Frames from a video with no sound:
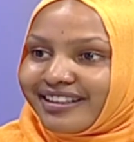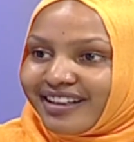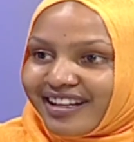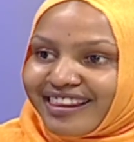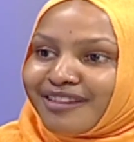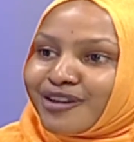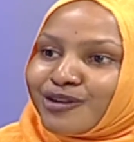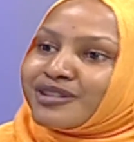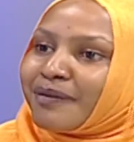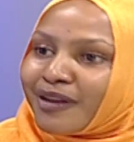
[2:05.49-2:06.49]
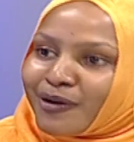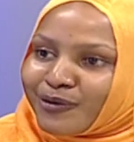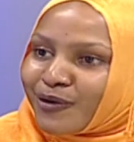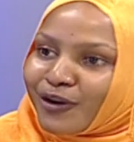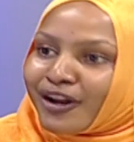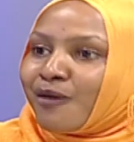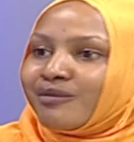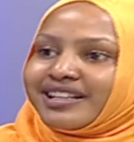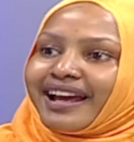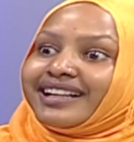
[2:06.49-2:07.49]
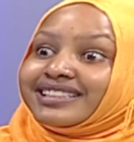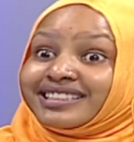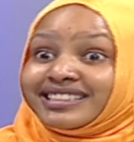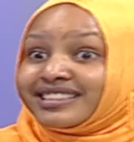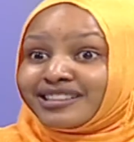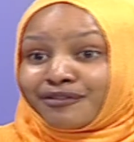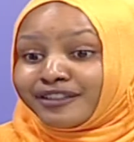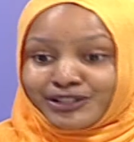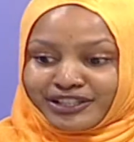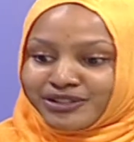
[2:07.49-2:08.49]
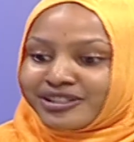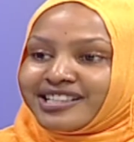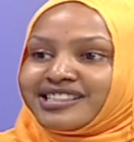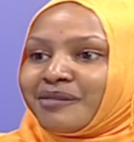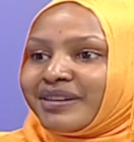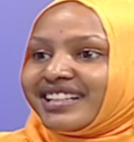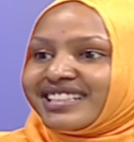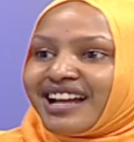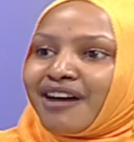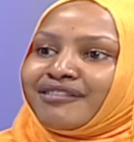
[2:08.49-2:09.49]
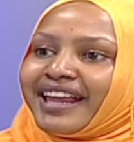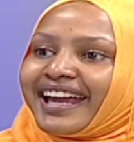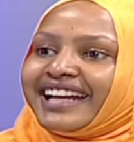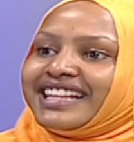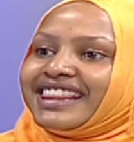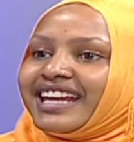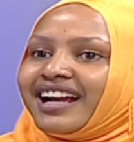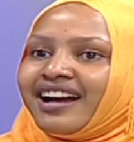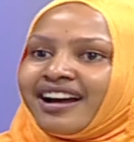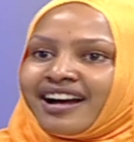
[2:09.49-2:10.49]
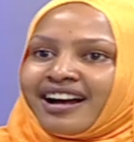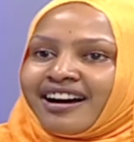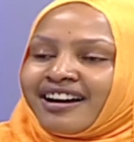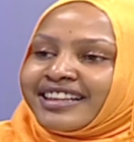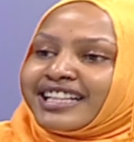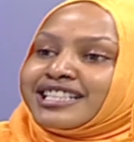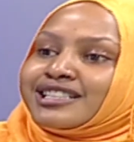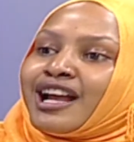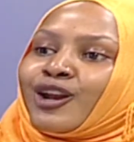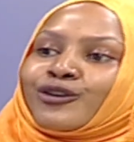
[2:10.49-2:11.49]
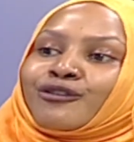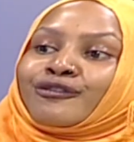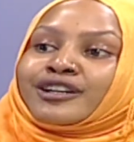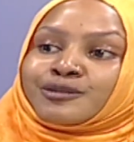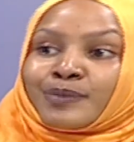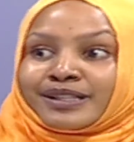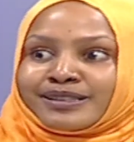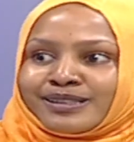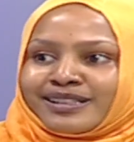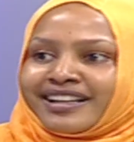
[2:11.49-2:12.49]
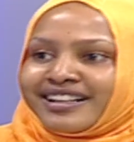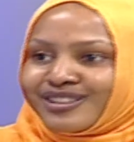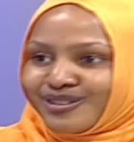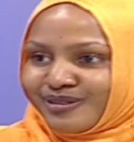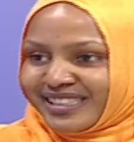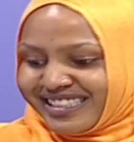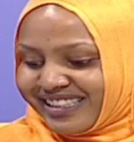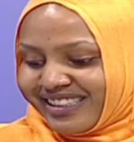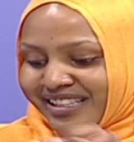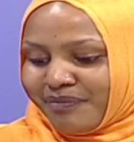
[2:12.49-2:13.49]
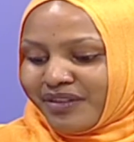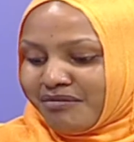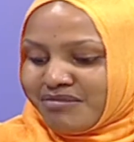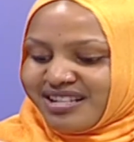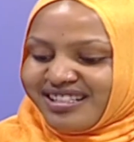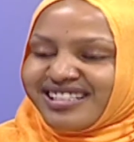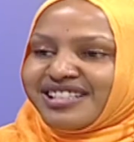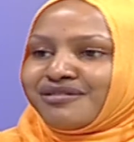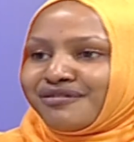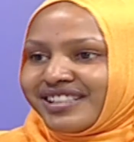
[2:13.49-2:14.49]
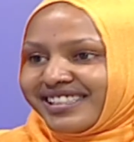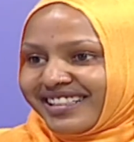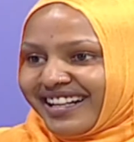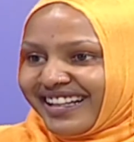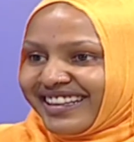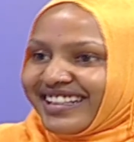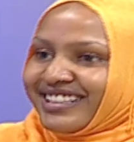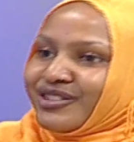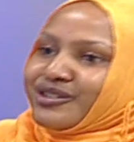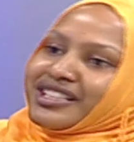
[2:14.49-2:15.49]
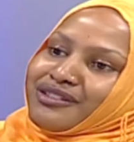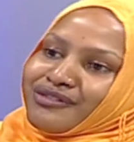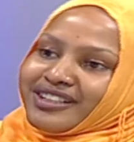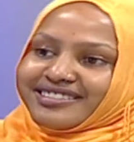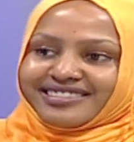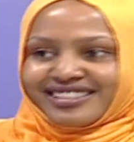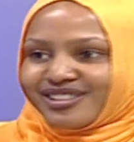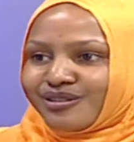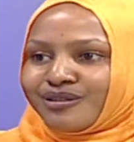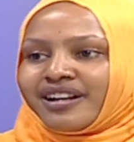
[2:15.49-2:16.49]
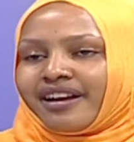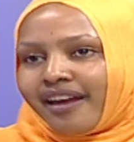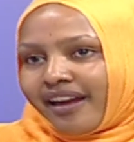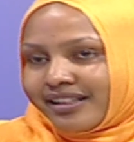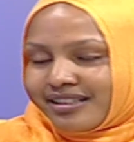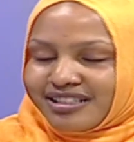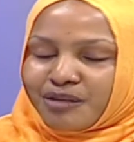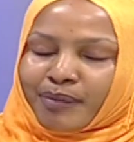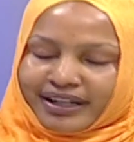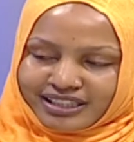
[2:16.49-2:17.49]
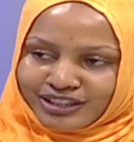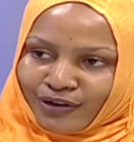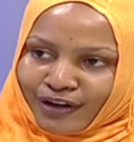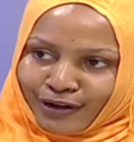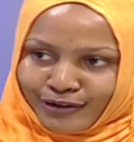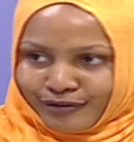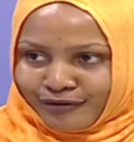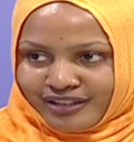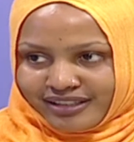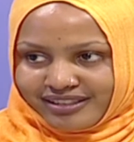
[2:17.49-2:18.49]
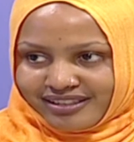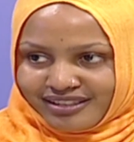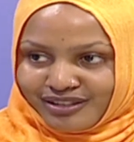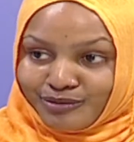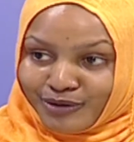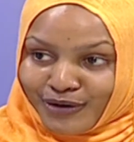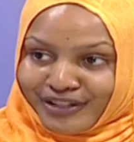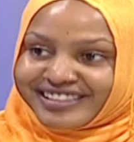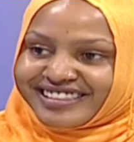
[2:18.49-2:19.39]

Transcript: Mm-hmm. They even do something called hemodialysis. It's just a filtration system. It doesn't have like anything that is a lot of expense. Mm-hmm. So it's just something being sieved and then you're given. Okay. So it's dependent on a lot of things, to be honest.